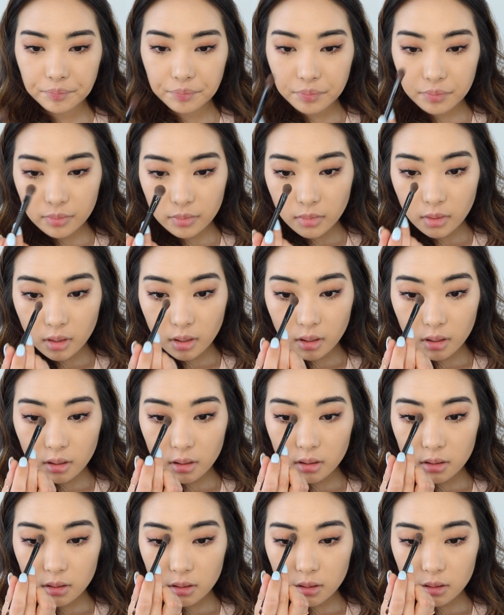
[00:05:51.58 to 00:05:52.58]

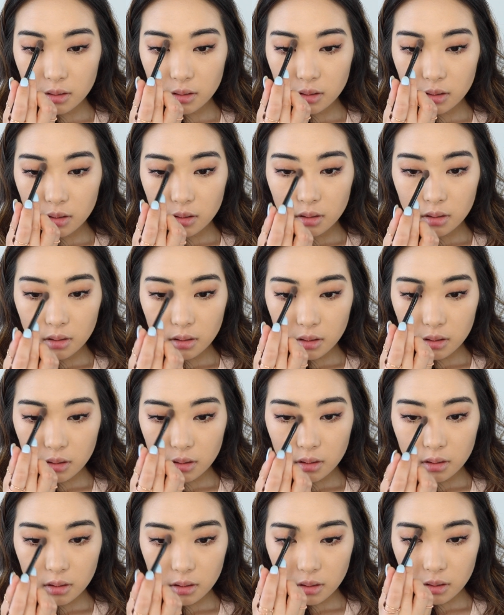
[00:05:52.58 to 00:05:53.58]

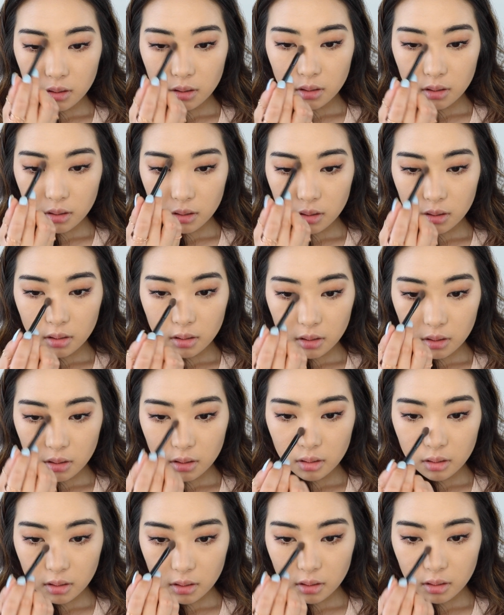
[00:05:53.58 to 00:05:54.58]

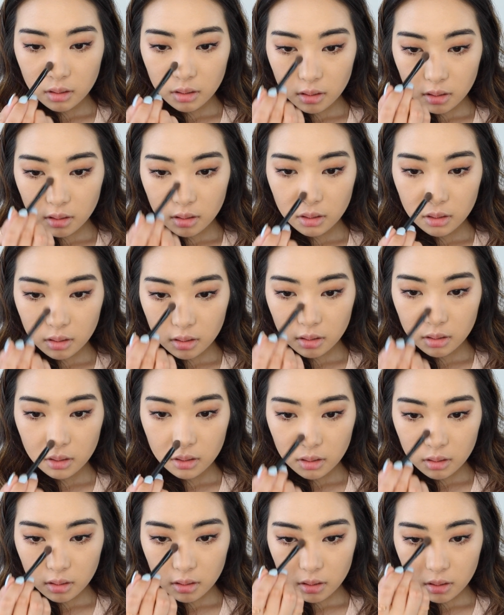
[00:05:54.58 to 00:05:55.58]

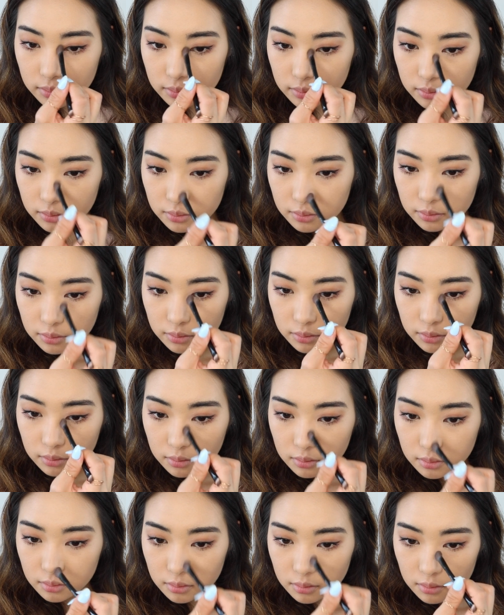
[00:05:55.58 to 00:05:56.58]

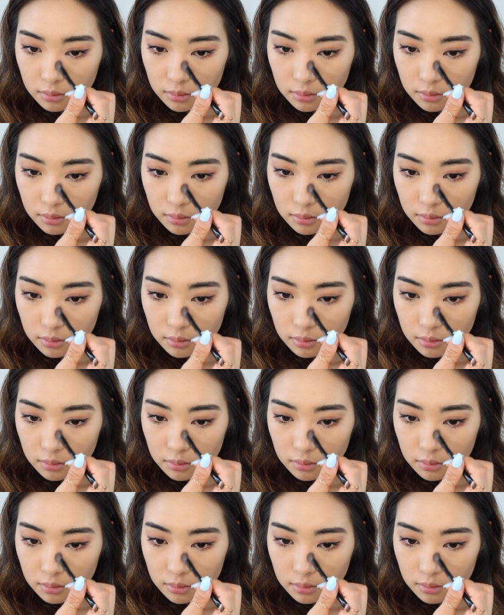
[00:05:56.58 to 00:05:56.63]
Nothing is said.